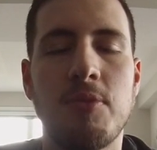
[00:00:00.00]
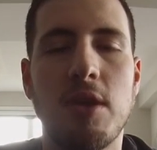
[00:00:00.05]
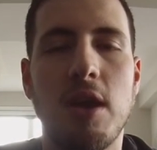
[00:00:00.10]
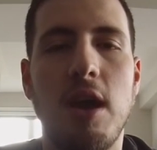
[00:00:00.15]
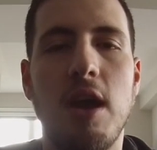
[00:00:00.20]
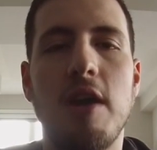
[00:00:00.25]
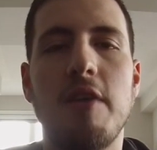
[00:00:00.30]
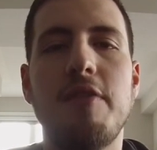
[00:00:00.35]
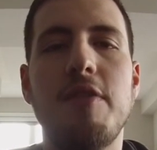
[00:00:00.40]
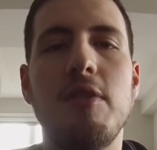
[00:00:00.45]

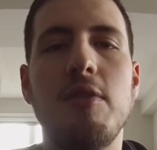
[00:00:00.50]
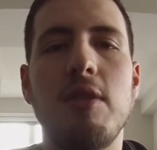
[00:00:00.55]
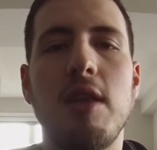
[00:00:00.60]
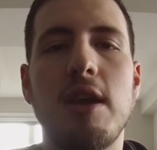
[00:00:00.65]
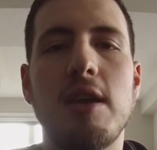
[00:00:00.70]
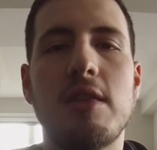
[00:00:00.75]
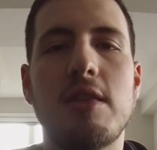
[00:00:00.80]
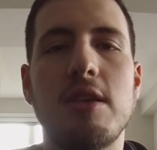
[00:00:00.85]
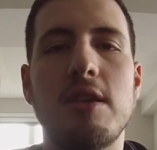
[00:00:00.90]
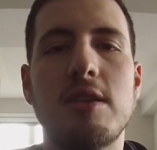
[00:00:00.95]
If you
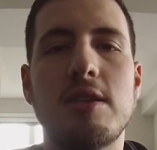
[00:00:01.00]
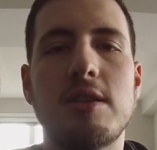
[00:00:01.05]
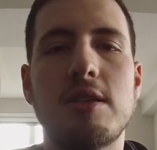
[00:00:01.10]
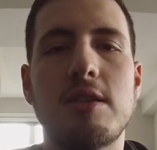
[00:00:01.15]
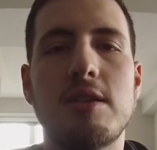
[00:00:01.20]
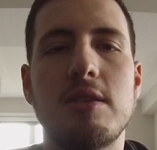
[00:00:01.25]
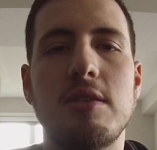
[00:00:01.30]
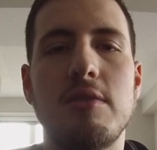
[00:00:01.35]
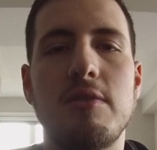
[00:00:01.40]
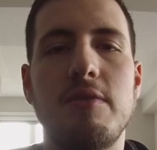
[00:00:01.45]
like
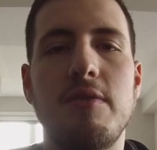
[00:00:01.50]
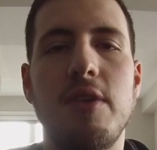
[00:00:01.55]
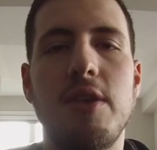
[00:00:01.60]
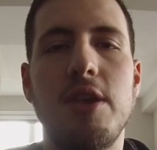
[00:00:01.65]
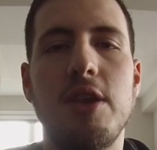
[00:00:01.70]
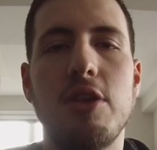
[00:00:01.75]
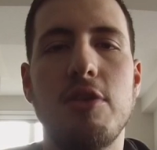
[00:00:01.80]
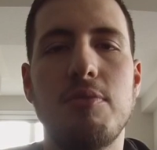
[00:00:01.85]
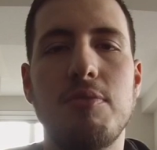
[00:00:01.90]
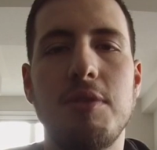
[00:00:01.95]
this
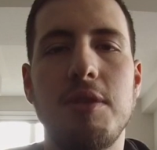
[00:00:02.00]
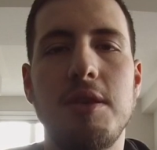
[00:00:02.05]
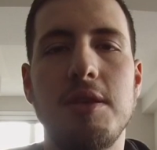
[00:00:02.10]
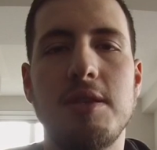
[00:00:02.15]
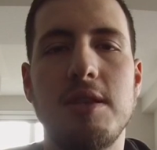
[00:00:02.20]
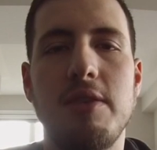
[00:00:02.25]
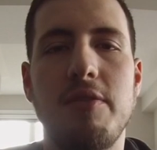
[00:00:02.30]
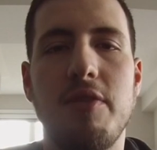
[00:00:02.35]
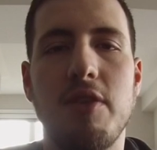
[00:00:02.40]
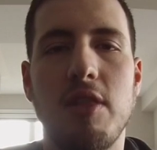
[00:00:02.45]
video,
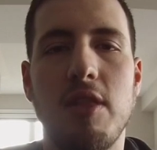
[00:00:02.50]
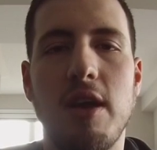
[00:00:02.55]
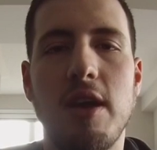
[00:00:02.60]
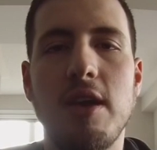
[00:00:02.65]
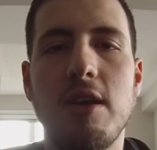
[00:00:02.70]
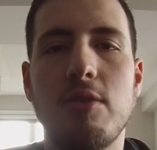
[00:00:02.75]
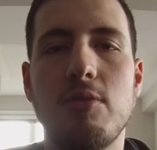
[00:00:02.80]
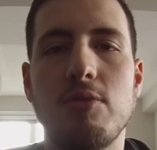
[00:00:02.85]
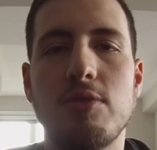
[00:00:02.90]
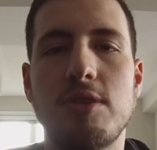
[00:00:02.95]
please leave a like.